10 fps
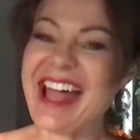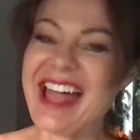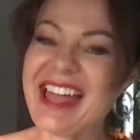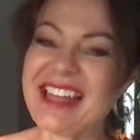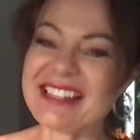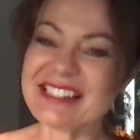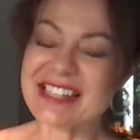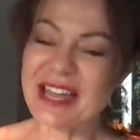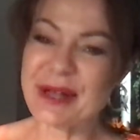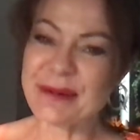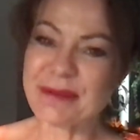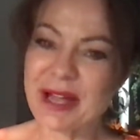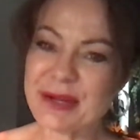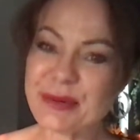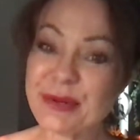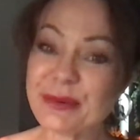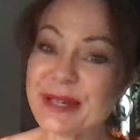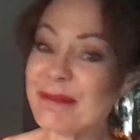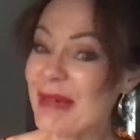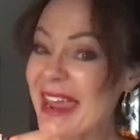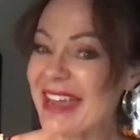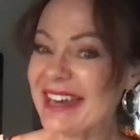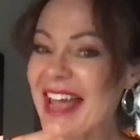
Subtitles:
And I will remain,